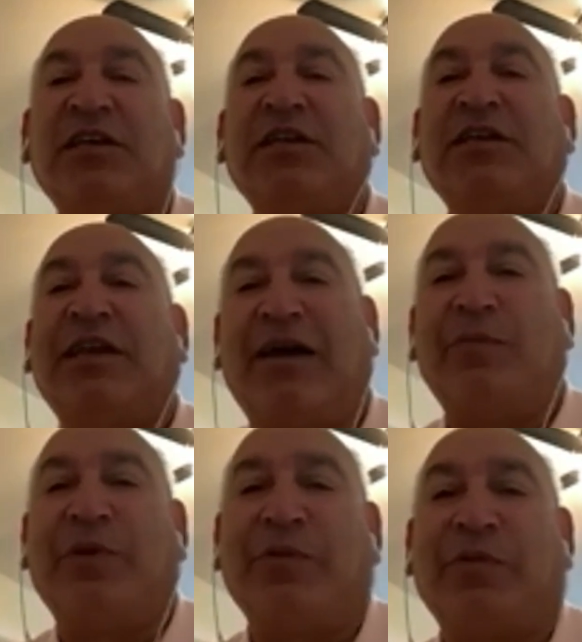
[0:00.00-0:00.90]
Now
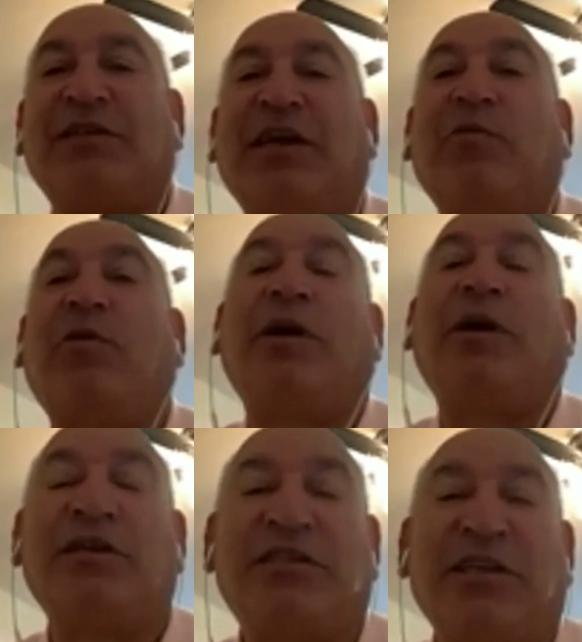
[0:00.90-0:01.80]
people are saying, oh, I
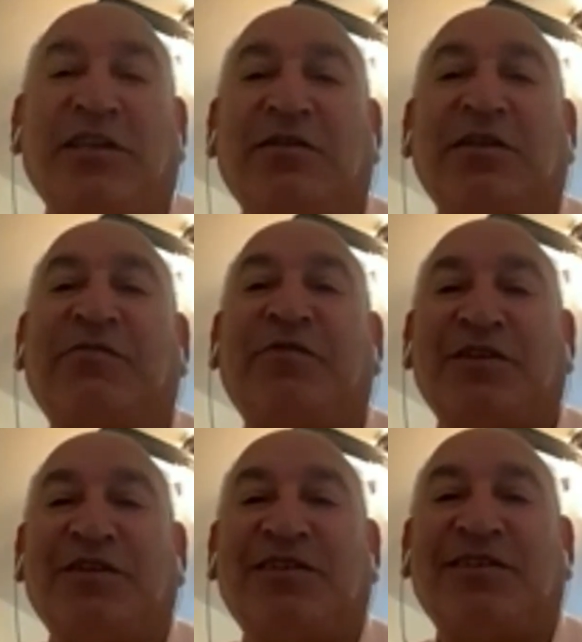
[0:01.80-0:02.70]
can see the
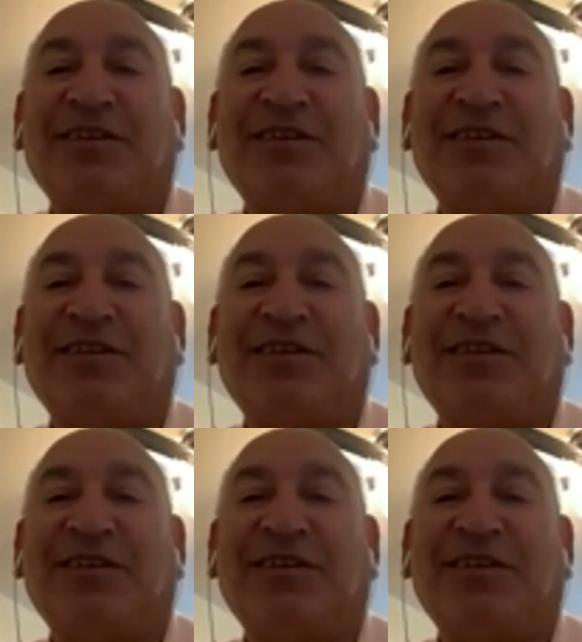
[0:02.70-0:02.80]
difference.